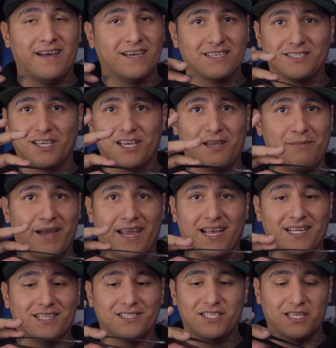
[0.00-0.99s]
Because look at my
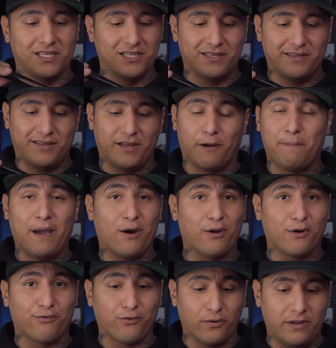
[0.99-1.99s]
hands. They're
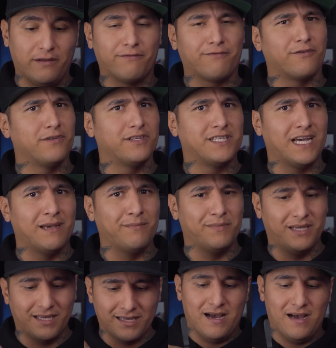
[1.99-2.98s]
powder free for the time
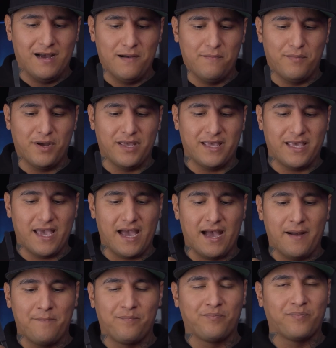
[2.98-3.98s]
being. But
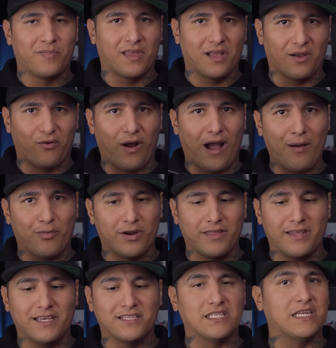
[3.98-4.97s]
yeah. Grab one of these.